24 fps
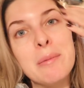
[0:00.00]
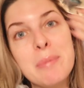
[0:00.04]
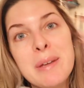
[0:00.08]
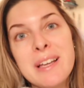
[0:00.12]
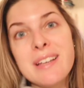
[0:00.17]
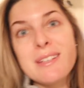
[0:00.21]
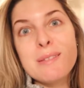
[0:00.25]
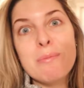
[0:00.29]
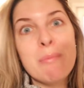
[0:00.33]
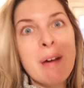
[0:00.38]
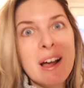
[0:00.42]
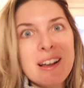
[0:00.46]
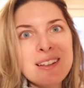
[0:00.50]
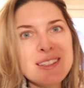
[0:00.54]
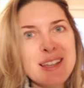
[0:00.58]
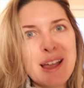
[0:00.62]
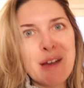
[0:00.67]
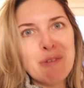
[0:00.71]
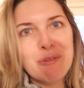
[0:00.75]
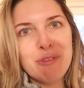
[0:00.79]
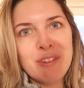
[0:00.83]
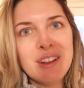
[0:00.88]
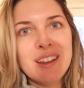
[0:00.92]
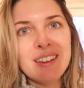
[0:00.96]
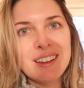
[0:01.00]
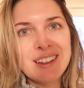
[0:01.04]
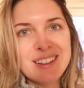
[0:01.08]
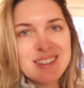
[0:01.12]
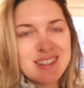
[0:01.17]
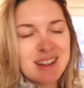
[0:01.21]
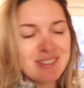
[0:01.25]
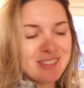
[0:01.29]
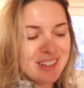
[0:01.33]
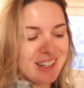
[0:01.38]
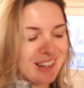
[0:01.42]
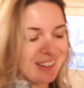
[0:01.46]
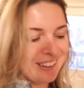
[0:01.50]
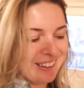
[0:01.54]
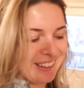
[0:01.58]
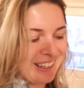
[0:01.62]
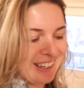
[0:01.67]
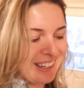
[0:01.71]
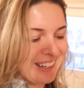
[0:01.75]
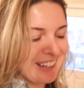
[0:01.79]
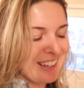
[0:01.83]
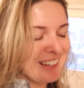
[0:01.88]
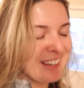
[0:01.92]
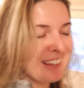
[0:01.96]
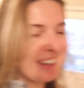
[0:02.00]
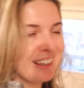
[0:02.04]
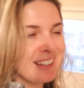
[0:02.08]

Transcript: Because mugs have feelings, evidently.